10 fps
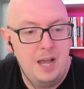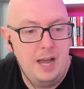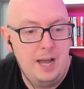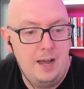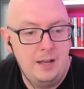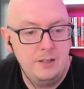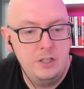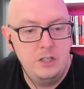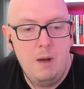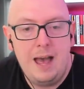And
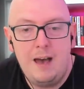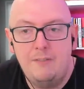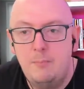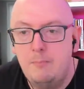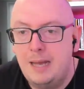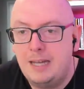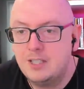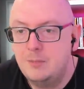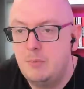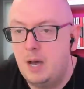you have a
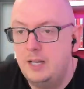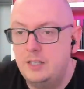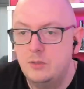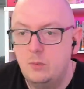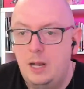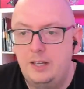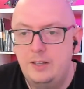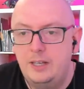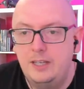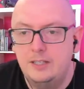mastermind as well, I
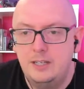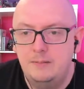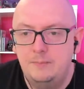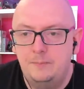think, is it?